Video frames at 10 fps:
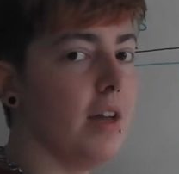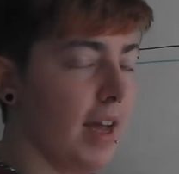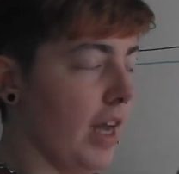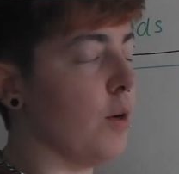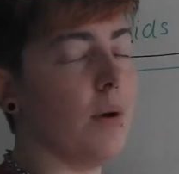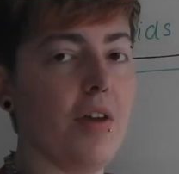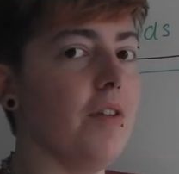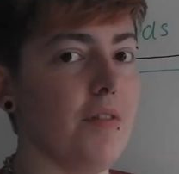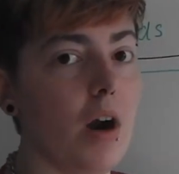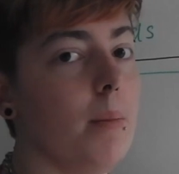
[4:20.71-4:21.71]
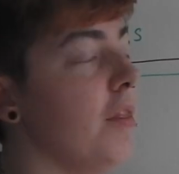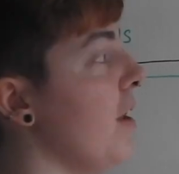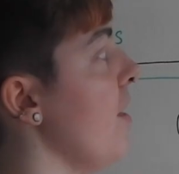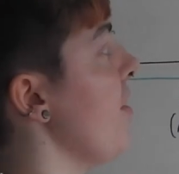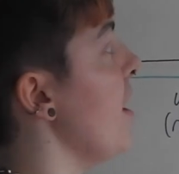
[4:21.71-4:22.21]
aqueous environment that
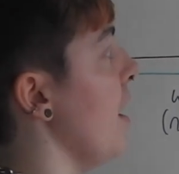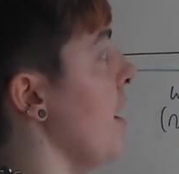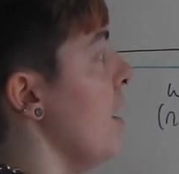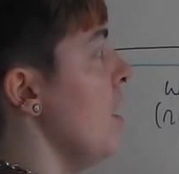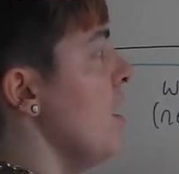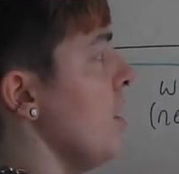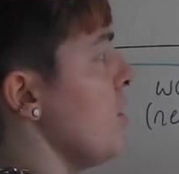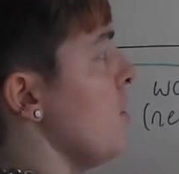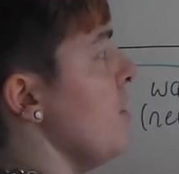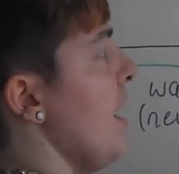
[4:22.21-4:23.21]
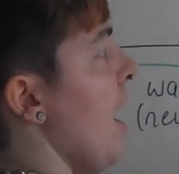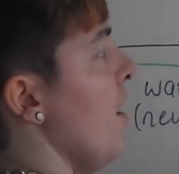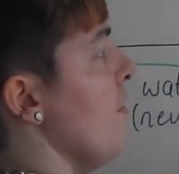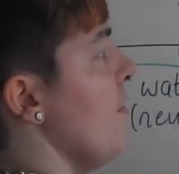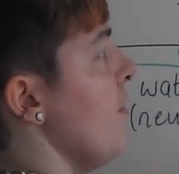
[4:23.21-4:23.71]
it's in, could
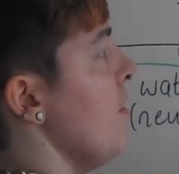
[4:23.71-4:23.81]
have